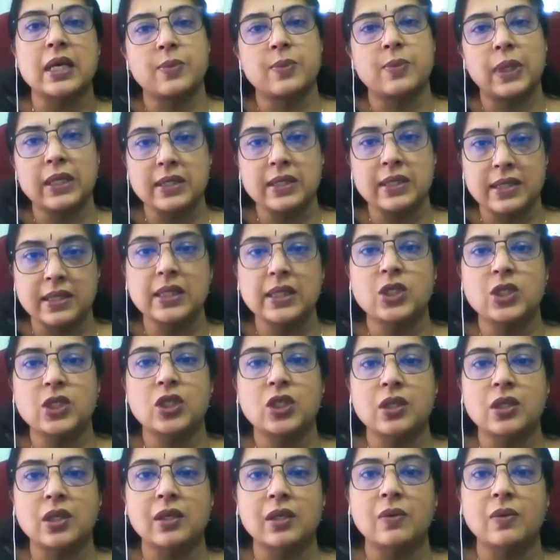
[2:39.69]
as well as
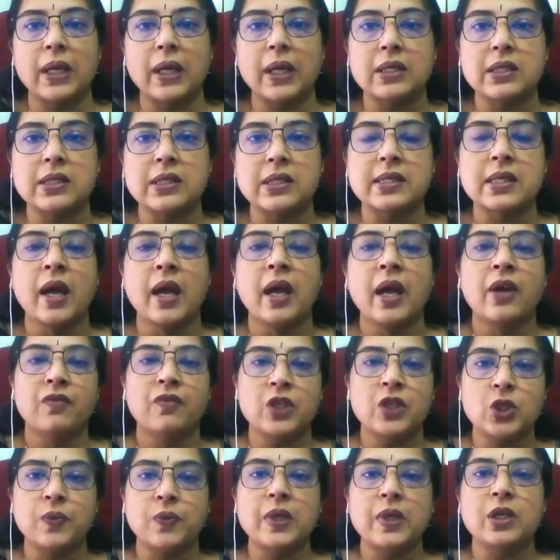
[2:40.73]
digital ones
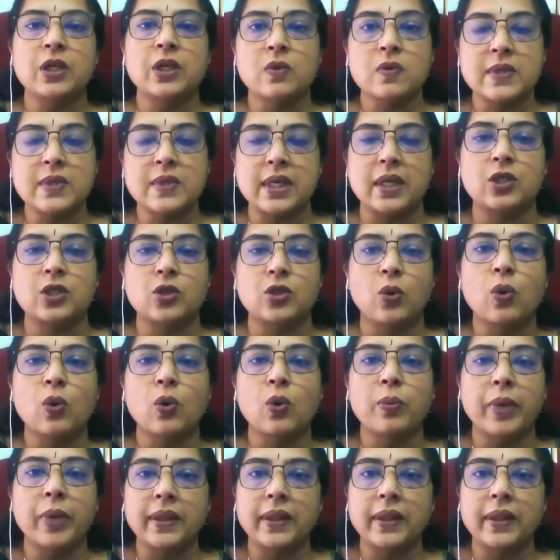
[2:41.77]
which we use at home,